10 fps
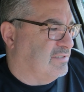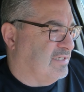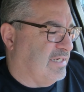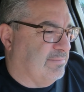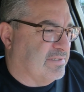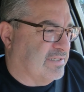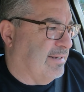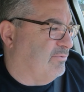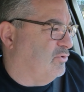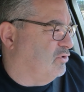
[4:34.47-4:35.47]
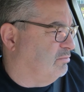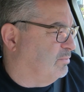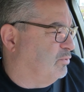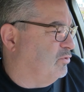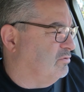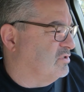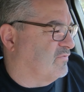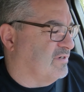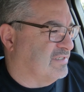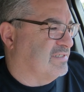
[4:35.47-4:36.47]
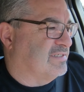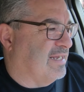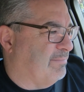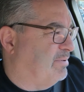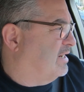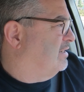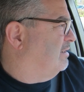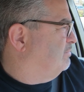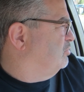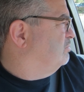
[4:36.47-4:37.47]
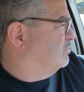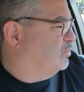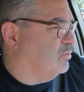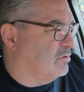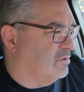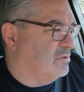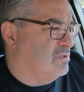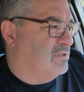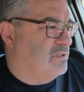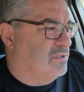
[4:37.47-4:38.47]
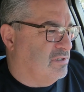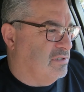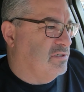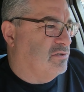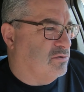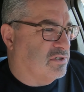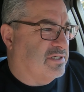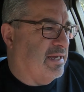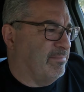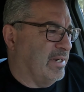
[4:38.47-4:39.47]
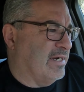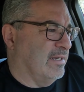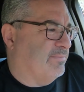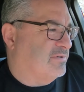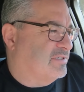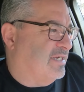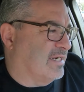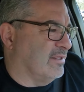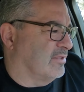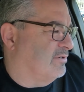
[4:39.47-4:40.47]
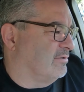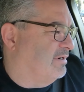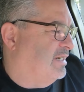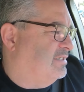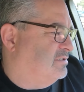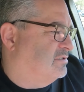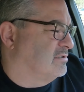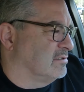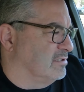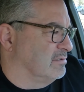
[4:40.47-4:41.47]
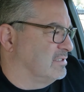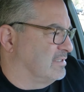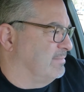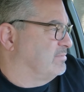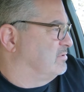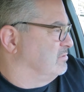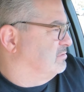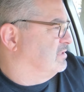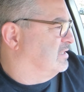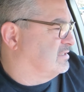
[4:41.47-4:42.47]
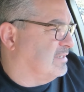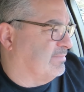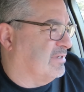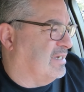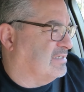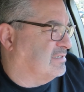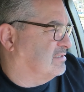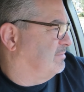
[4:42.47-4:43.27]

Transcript: to get them to stop doing Uber Pool was for us to stop picking up Uber Pool or stop picking up those second and third rides. You know, it's up to uh, it's up to us